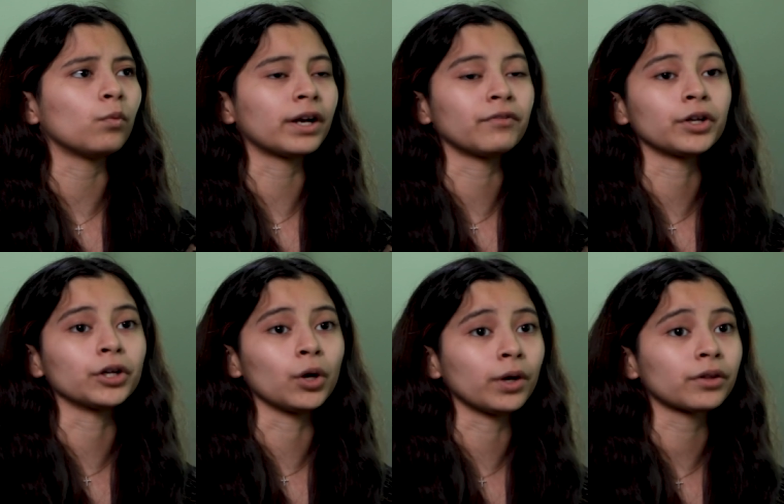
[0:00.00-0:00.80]
whatever you're
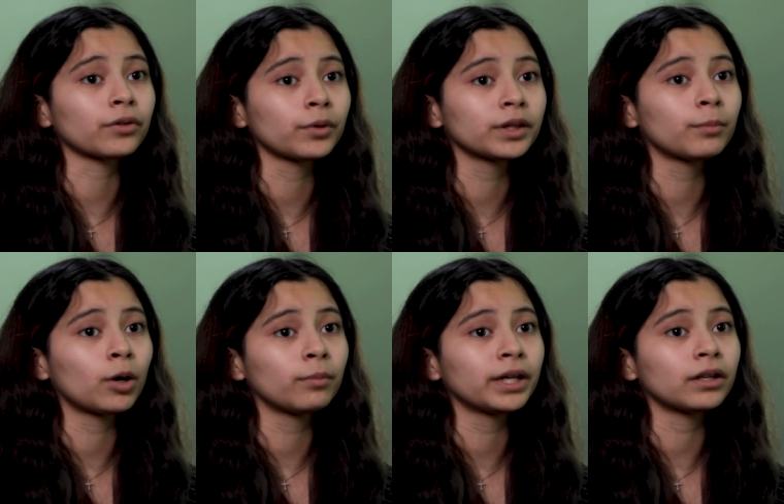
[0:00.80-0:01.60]
going through in the
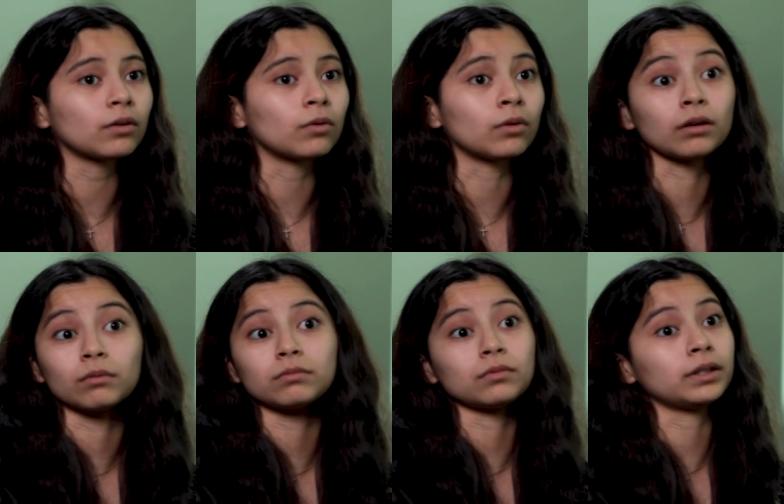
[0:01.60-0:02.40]
moment
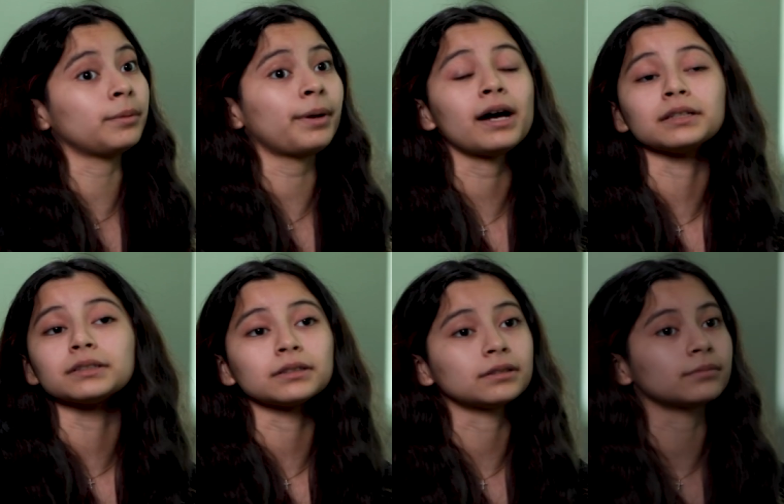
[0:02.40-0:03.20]
or in the
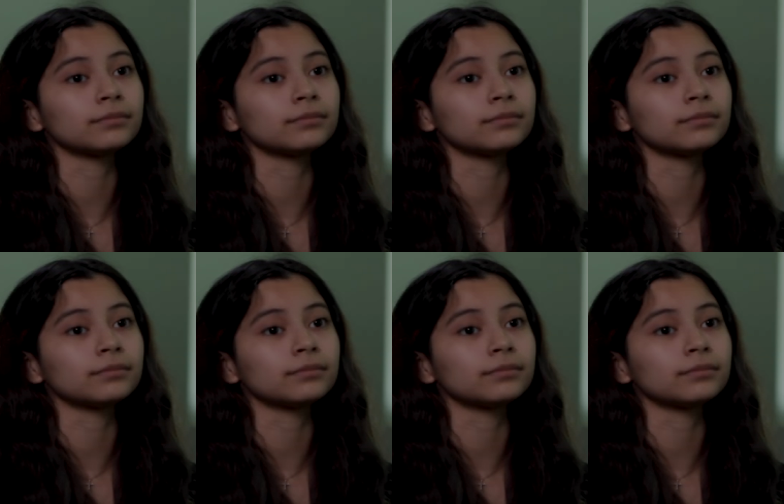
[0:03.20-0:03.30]
past.